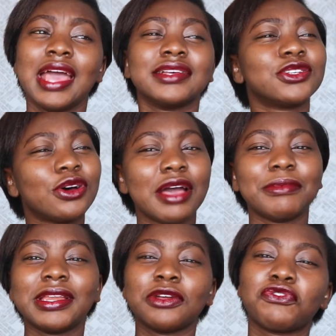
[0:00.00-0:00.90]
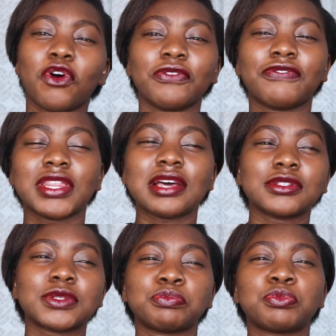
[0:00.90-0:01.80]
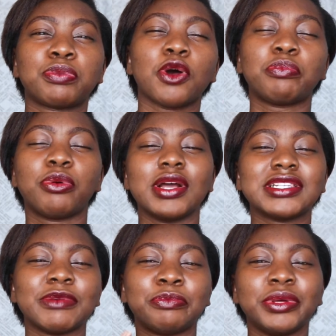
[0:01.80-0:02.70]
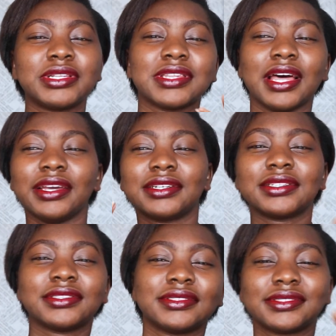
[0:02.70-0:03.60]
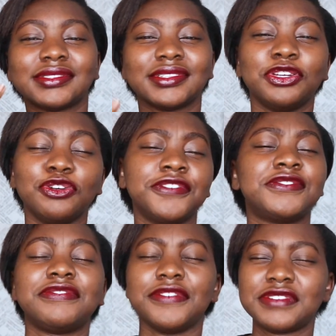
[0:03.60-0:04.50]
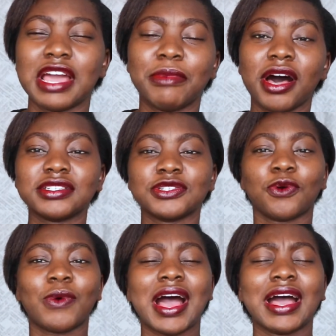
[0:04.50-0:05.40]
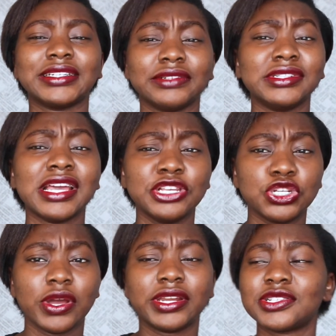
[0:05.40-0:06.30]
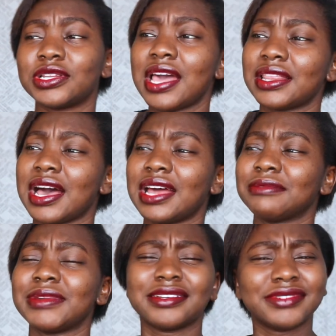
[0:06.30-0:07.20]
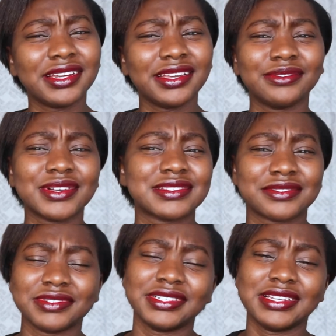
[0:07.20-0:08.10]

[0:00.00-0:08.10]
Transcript: So, I mean, for that plot point, I'm a bit like, you know, 50-50 about it. On one hand, I really enjoyed it. On the other hand, I'm like, really? Was this really